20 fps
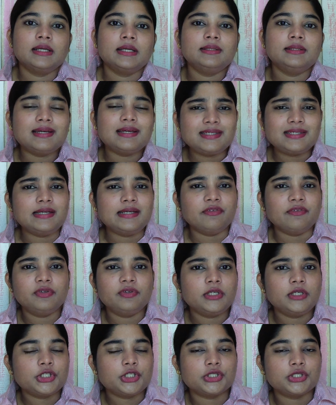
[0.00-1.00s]
This
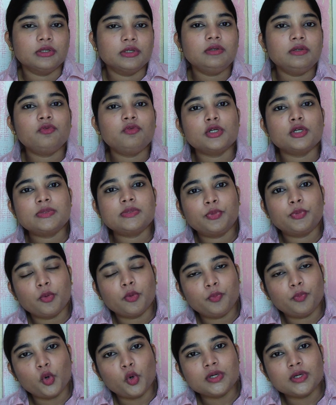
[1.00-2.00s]
definition was
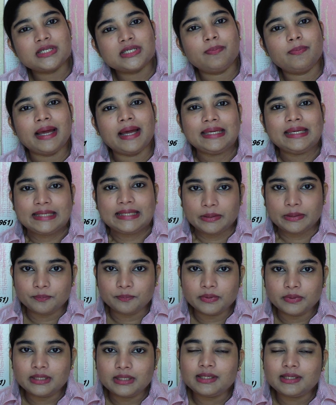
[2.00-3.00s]
proposed by
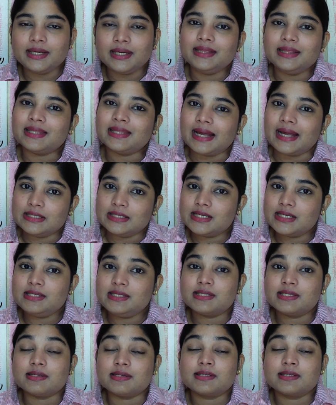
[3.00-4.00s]
Kimball in
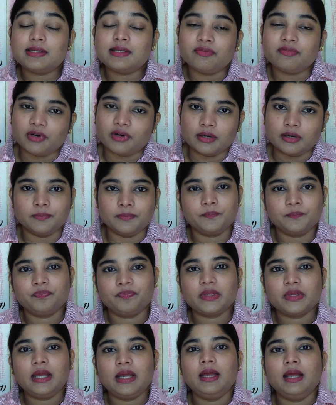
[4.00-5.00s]
1961.
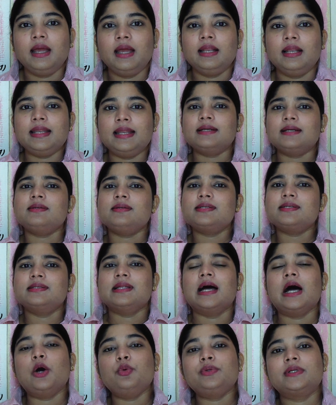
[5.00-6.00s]
Let us
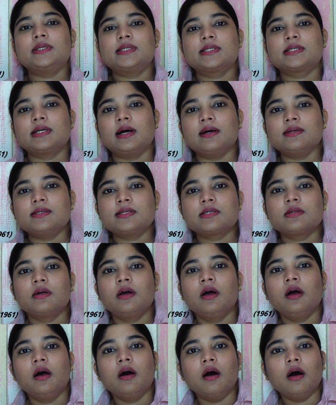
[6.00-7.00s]
now discuss
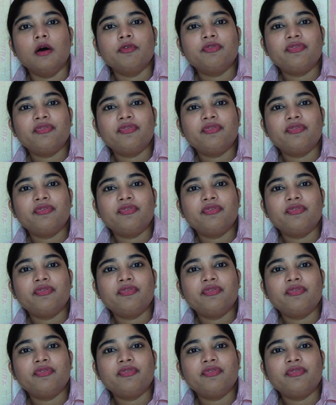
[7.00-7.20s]
a